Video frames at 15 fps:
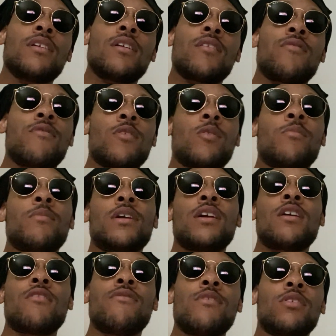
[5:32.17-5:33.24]
I'm
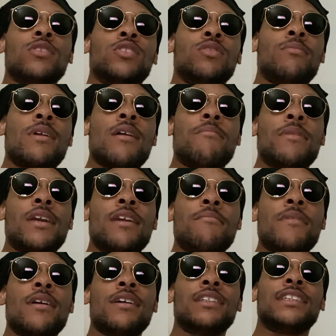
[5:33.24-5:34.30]
focused on my me,
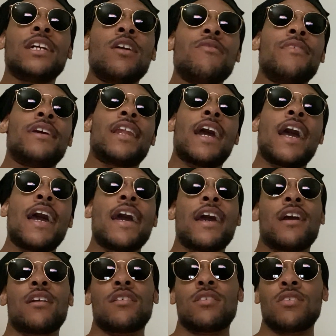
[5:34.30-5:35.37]
myself, and
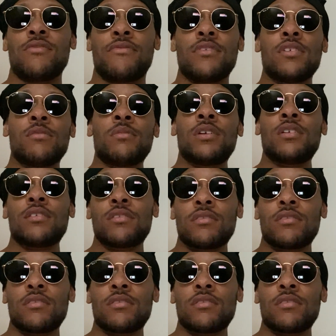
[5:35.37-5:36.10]
I. You feel me?